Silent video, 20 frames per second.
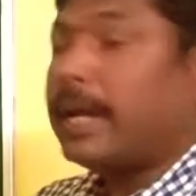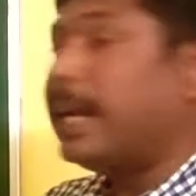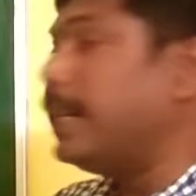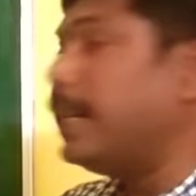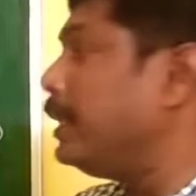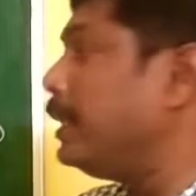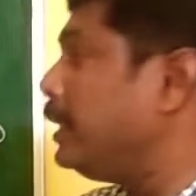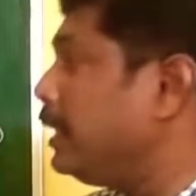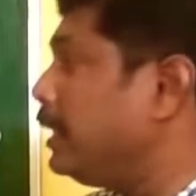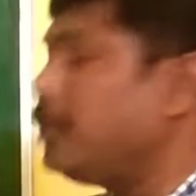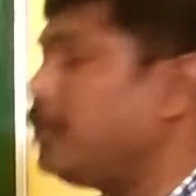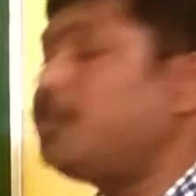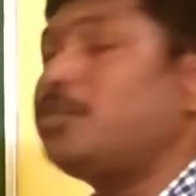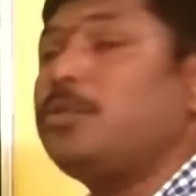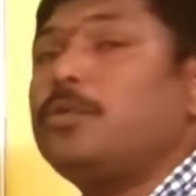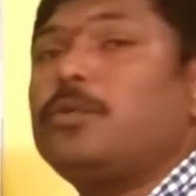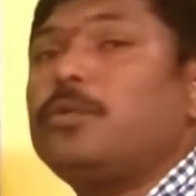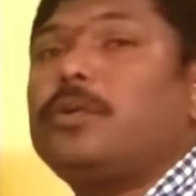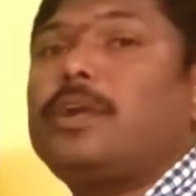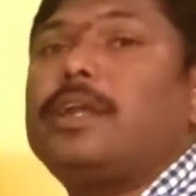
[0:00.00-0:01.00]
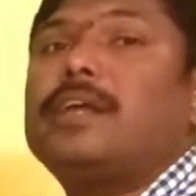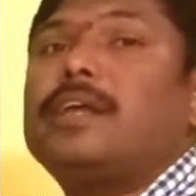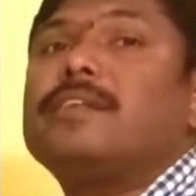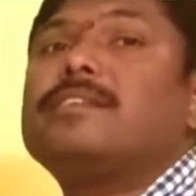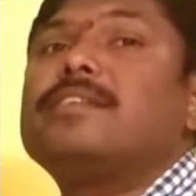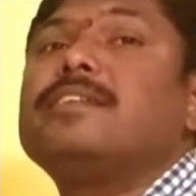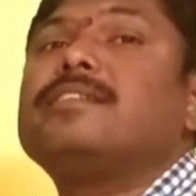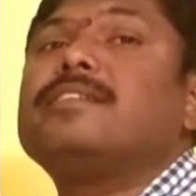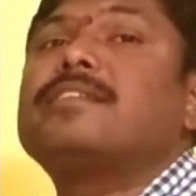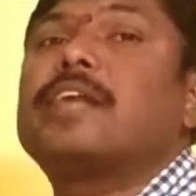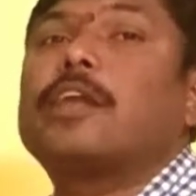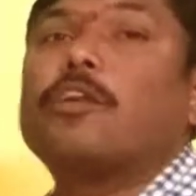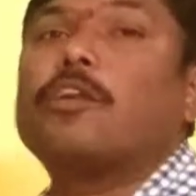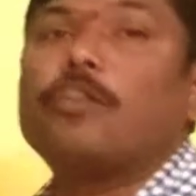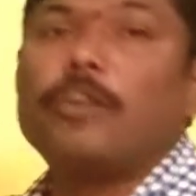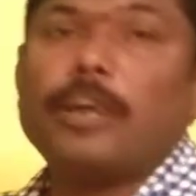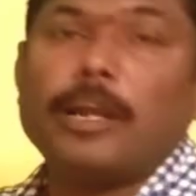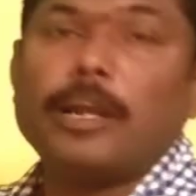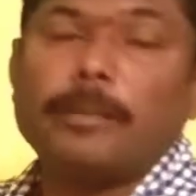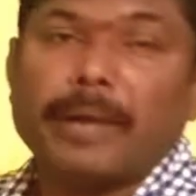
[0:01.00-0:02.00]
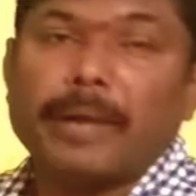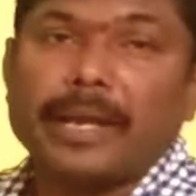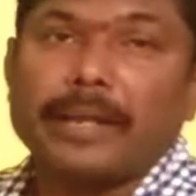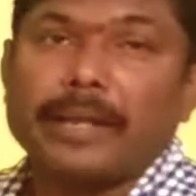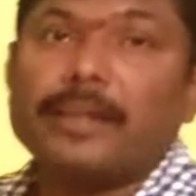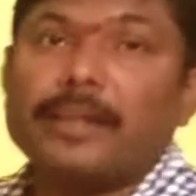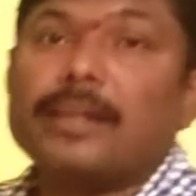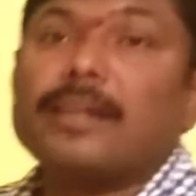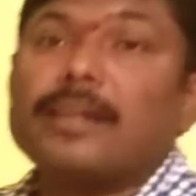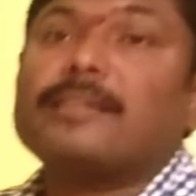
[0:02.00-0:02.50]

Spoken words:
and each nucleus is surrounded by